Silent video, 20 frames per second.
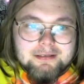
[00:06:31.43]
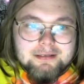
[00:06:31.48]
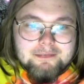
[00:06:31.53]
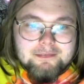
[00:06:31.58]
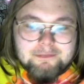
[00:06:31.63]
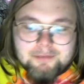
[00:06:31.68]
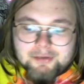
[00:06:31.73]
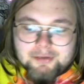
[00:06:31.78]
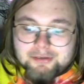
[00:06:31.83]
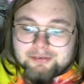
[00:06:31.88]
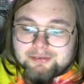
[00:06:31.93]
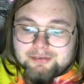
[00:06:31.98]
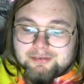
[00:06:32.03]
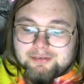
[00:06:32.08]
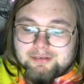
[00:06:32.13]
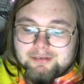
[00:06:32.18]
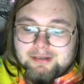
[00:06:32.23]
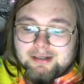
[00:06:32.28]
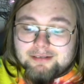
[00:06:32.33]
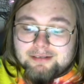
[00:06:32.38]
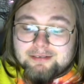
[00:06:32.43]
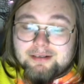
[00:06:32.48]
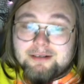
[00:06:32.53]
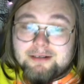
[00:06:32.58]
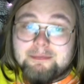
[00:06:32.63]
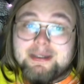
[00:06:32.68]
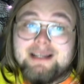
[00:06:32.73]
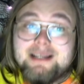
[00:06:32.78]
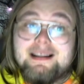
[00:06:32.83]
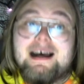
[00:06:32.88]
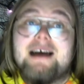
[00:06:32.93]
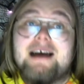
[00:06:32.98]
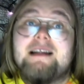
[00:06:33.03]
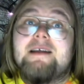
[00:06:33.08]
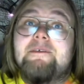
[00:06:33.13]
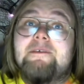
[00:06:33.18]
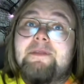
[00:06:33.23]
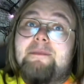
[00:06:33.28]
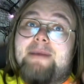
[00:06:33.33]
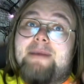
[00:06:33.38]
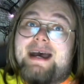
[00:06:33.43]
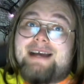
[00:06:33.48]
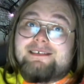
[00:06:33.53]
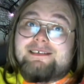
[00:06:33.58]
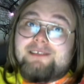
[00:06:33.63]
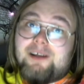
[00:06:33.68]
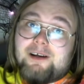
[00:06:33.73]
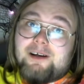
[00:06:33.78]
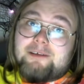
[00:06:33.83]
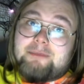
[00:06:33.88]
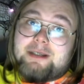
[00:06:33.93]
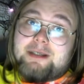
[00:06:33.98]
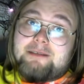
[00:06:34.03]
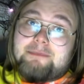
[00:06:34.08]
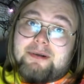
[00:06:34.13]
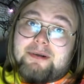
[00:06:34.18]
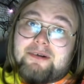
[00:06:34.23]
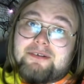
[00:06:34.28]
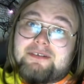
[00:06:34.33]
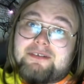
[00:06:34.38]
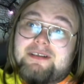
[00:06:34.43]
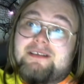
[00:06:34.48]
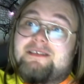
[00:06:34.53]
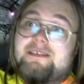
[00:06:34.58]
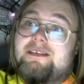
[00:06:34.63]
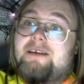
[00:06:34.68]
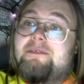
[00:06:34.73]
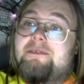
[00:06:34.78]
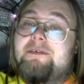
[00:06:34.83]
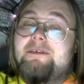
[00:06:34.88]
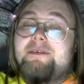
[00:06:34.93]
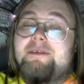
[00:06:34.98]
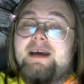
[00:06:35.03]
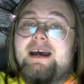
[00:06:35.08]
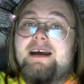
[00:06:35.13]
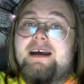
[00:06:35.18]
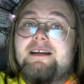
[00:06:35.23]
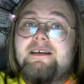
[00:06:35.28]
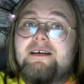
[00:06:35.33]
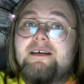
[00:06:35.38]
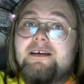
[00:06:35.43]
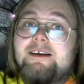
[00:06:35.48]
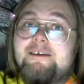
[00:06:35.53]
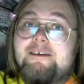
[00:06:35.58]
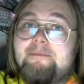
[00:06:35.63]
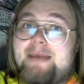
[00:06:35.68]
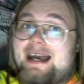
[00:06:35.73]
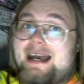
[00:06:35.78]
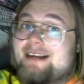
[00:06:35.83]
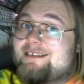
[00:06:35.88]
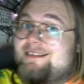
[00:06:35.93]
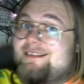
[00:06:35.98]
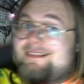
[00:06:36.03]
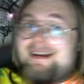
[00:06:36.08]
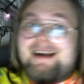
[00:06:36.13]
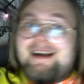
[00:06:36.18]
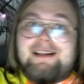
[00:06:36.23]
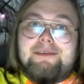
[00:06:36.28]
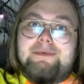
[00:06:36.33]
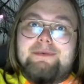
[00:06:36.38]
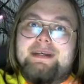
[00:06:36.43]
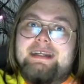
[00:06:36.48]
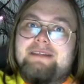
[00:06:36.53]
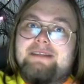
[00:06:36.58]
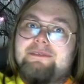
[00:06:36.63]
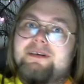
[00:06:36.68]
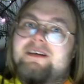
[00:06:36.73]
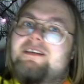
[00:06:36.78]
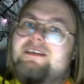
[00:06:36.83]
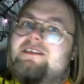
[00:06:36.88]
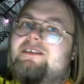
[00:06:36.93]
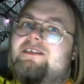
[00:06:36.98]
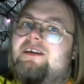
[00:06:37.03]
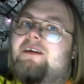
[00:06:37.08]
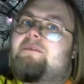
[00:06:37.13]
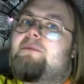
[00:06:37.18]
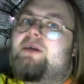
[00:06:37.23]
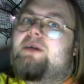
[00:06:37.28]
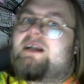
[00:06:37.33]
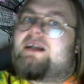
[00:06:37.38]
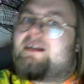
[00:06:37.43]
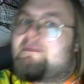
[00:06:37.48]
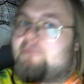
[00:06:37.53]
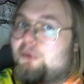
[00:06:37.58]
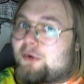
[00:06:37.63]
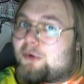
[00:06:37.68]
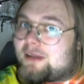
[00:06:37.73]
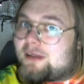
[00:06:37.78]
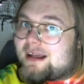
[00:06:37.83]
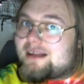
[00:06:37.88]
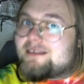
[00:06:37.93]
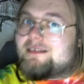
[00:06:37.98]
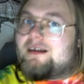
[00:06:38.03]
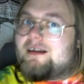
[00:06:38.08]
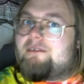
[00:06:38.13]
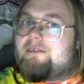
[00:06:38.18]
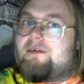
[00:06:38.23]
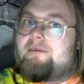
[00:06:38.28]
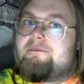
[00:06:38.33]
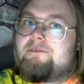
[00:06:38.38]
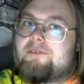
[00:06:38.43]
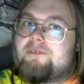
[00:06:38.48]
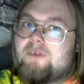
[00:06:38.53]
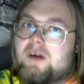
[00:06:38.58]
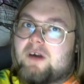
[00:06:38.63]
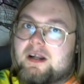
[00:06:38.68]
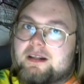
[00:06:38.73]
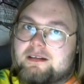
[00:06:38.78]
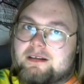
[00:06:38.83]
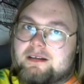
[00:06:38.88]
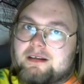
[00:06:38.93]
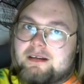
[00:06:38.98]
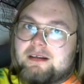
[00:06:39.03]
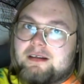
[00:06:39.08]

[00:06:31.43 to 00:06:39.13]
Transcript: First, there's going to be a lot of the backlog being posted, stuff we've had back since Halloween. We're going to start bringing more of that stuff up front.